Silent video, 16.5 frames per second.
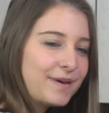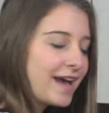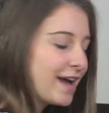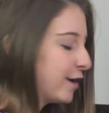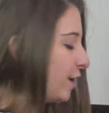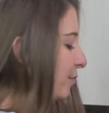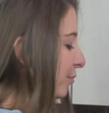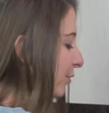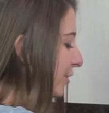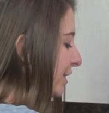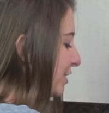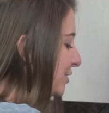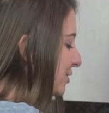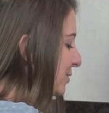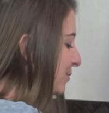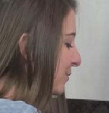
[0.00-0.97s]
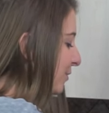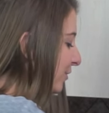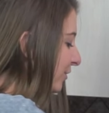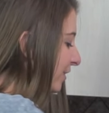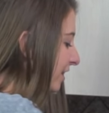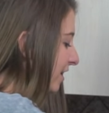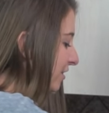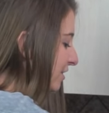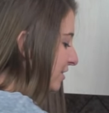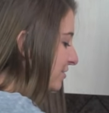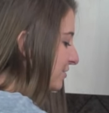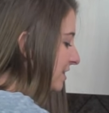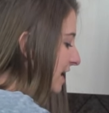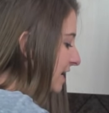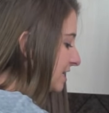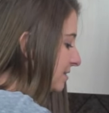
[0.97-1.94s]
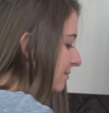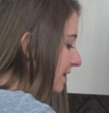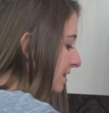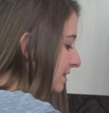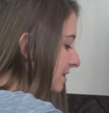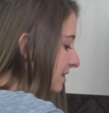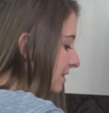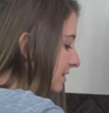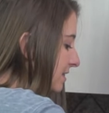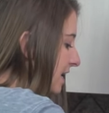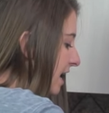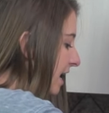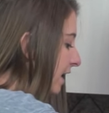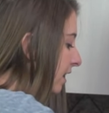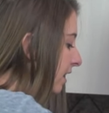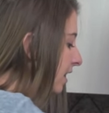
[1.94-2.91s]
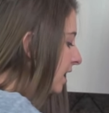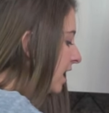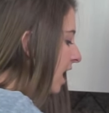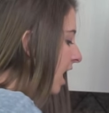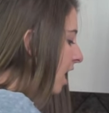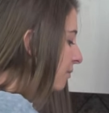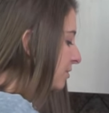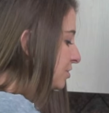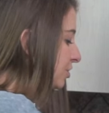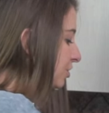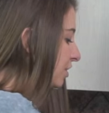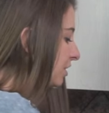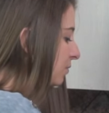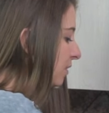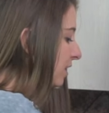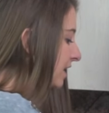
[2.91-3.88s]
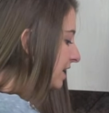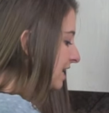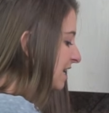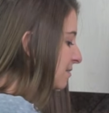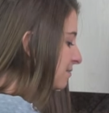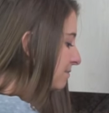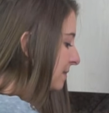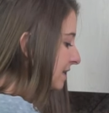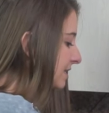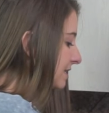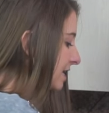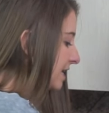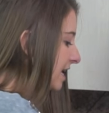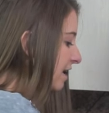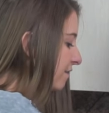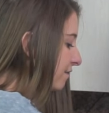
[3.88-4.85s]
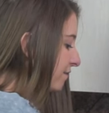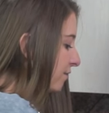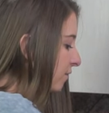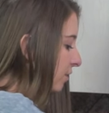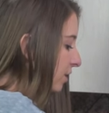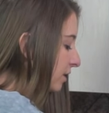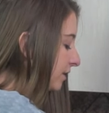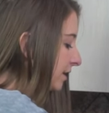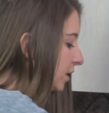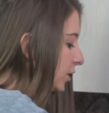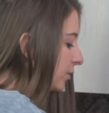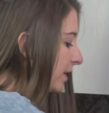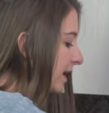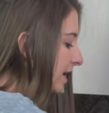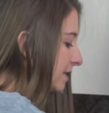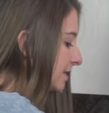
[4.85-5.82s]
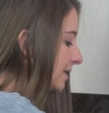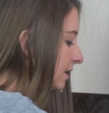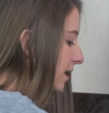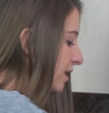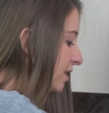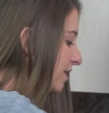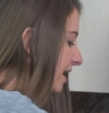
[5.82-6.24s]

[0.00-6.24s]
backup wooden spoon and I'll use that to mix instead. But you're gonna wanna keep mixing it for a little bit until it